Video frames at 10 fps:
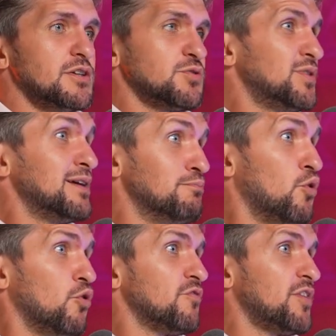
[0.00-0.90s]
So we need
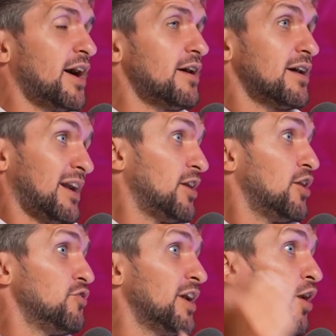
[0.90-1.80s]
more of that. And I
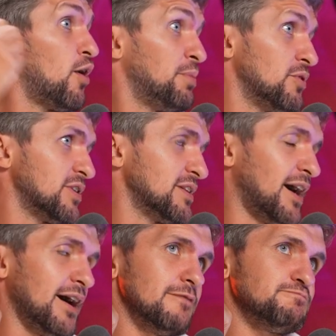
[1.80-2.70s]
know they are building
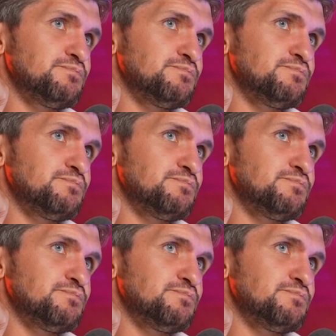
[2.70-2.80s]
that.